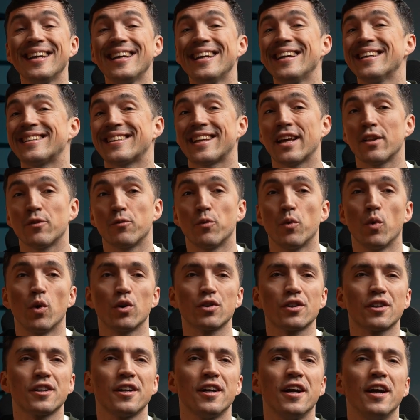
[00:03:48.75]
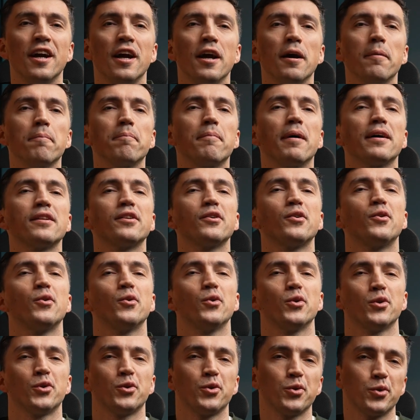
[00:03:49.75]
It can work, but
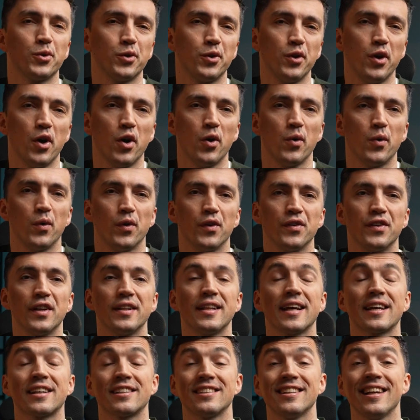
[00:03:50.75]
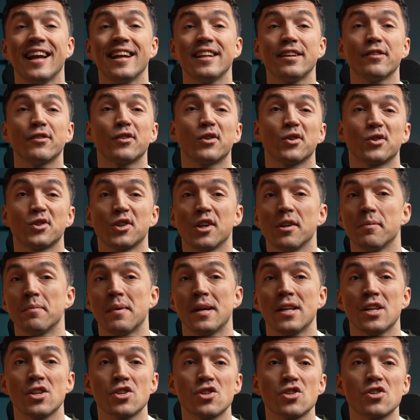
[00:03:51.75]
you should know that a creative social
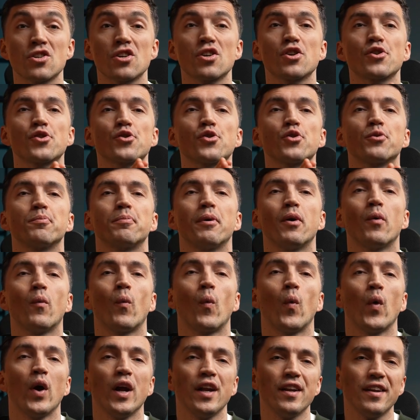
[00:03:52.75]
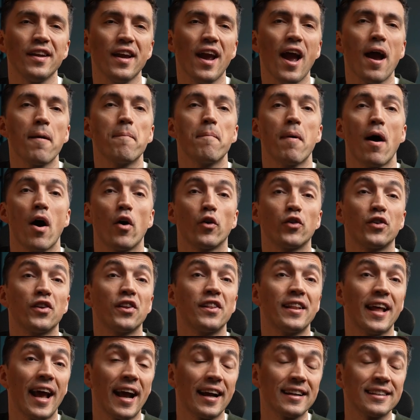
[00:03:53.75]
manager should be witty about the
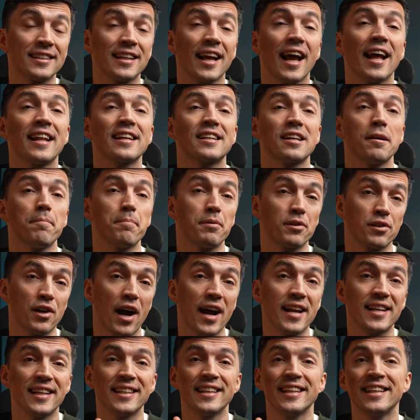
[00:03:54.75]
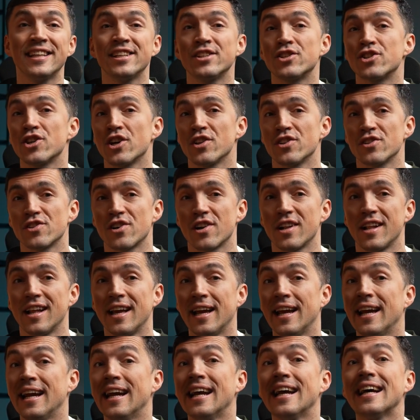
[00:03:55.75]
text and copywriting in general.
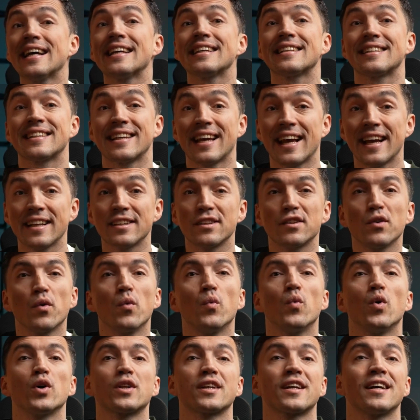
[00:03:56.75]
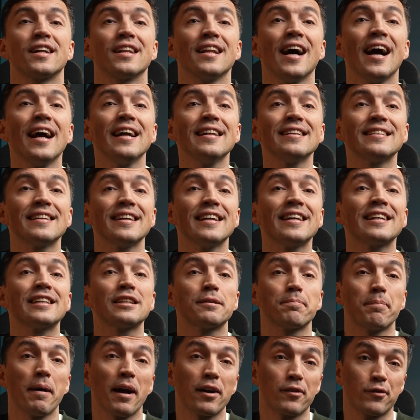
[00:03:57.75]
That's what clients
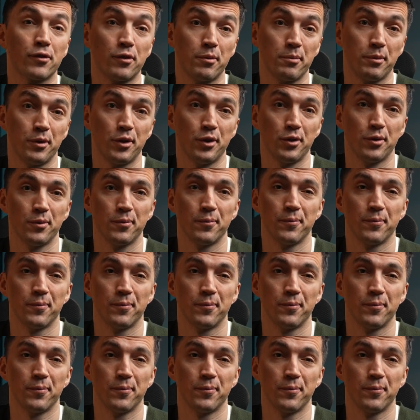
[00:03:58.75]
expect from you.